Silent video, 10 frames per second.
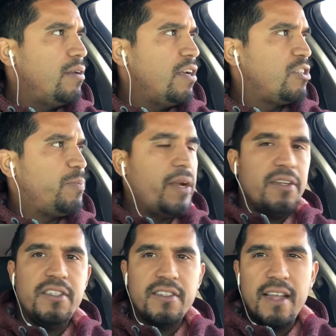
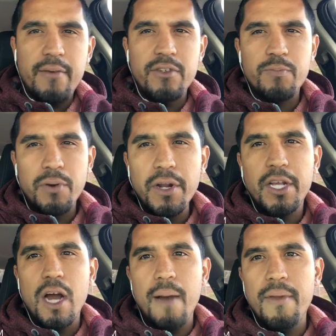experiences that was pretty
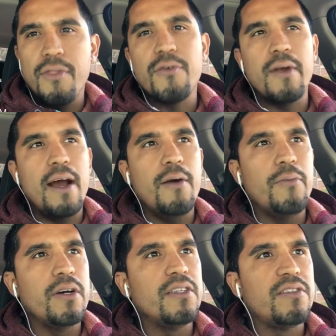common throughout,
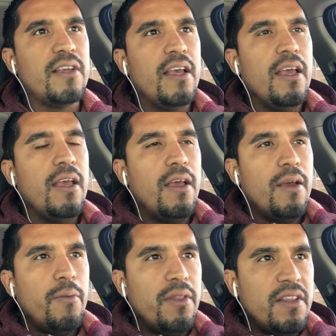was
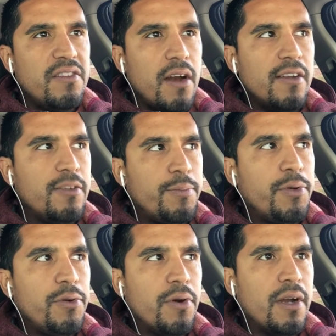when this
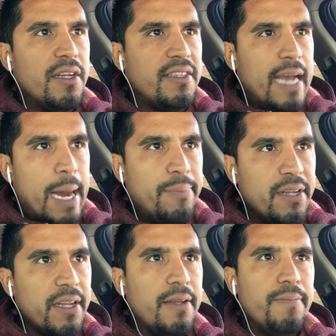entrepreneur
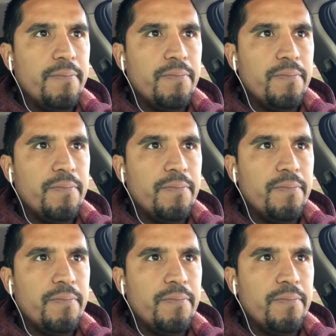adapted.